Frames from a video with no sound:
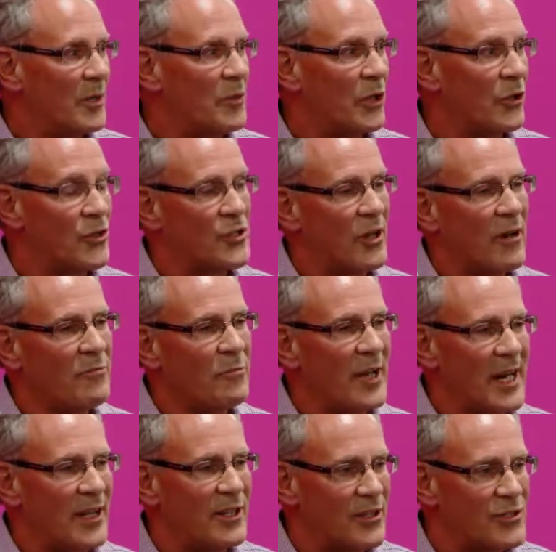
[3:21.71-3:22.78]
because I've been
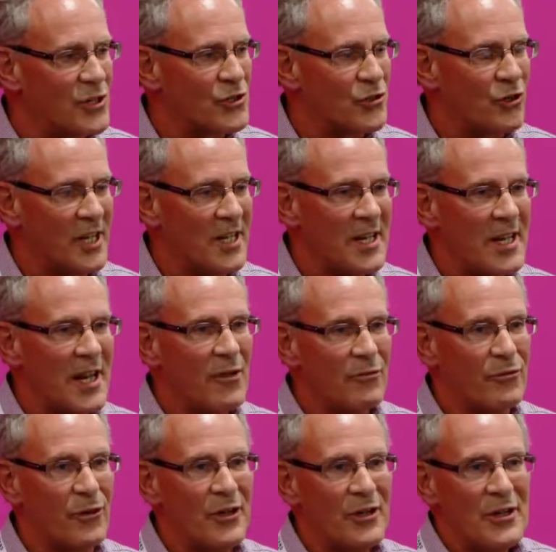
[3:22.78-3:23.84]
in the industry
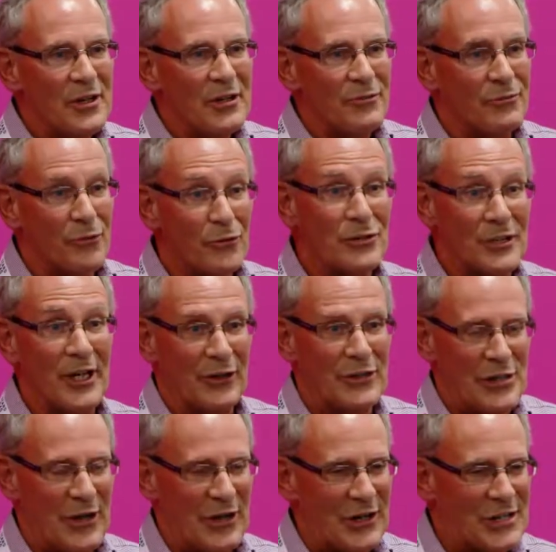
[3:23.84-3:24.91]
for 40 odd
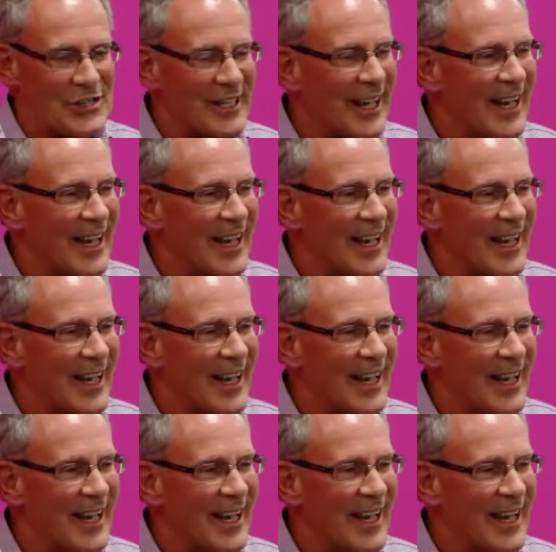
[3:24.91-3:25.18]
years,